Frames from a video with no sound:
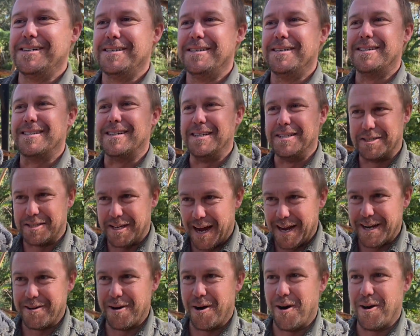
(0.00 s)
since
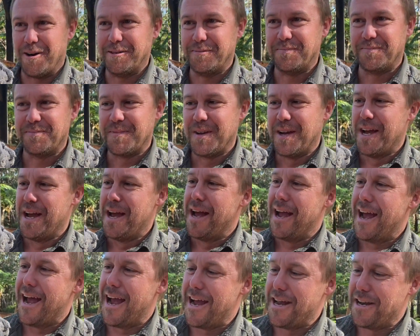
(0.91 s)
day dot.
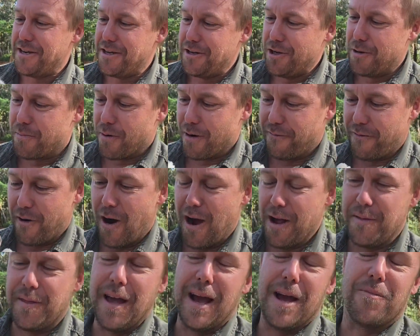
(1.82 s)
And you
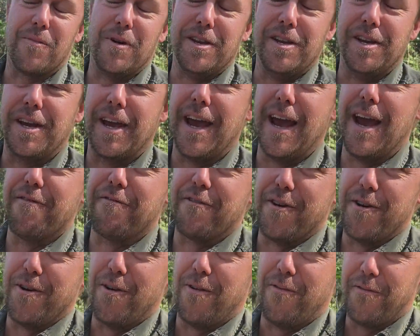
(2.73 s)
provide that when you care
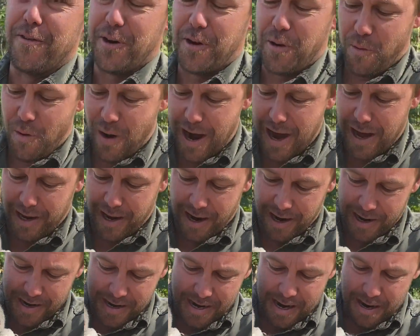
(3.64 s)
for an orphan
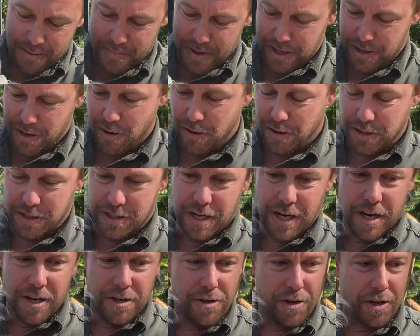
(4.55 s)
koala, because
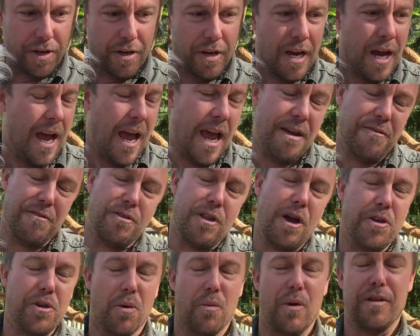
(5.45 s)
even
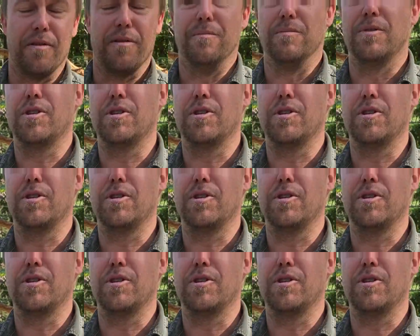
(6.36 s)
though you're with them